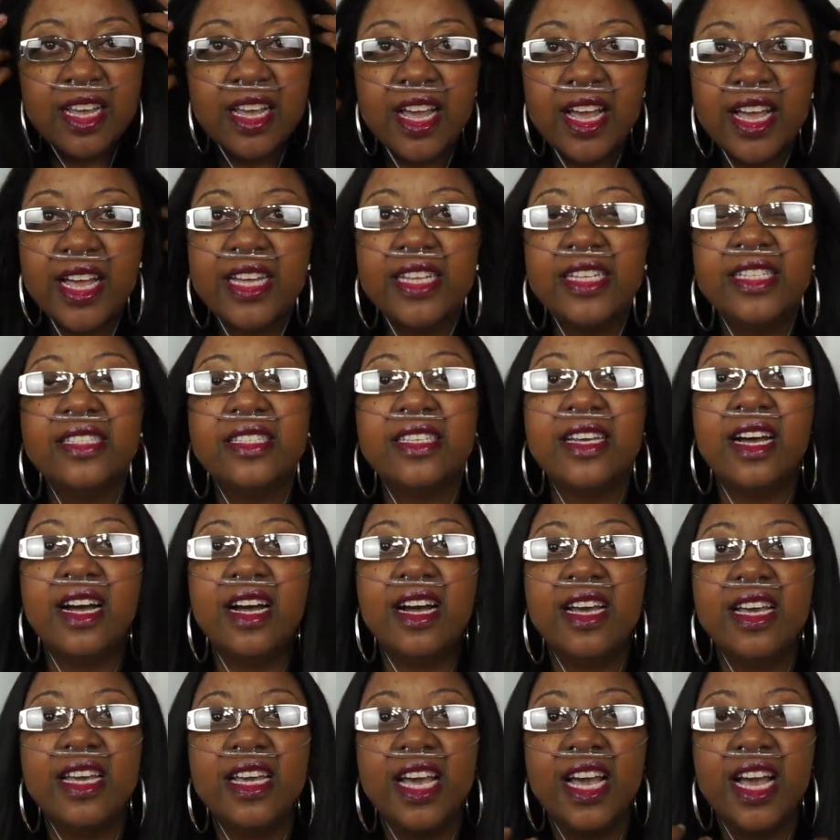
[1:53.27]
and
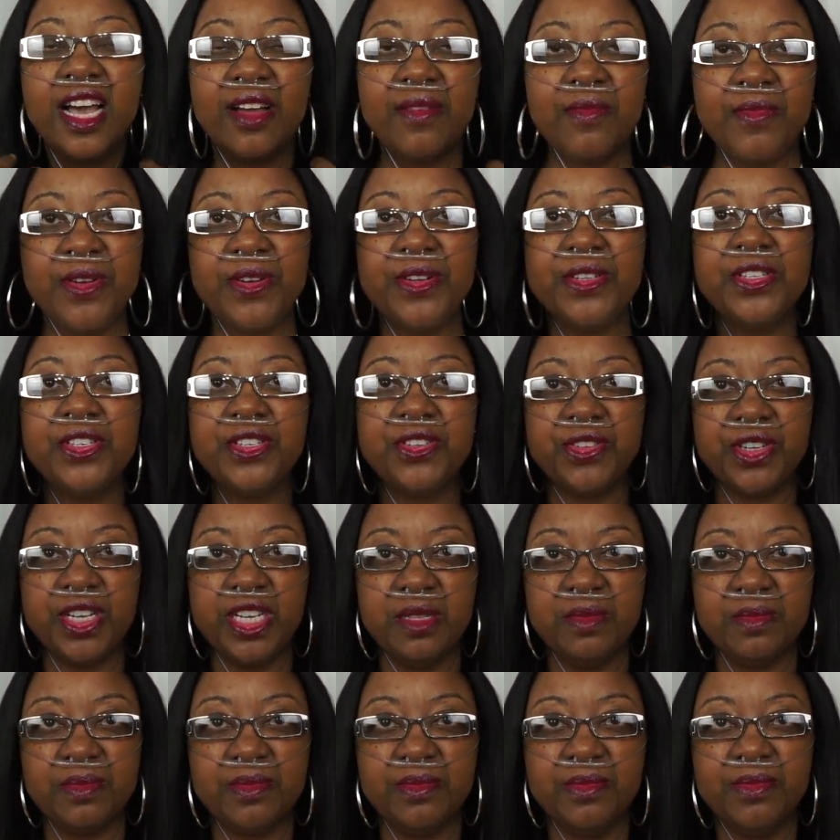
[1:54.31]
I have wear it straight.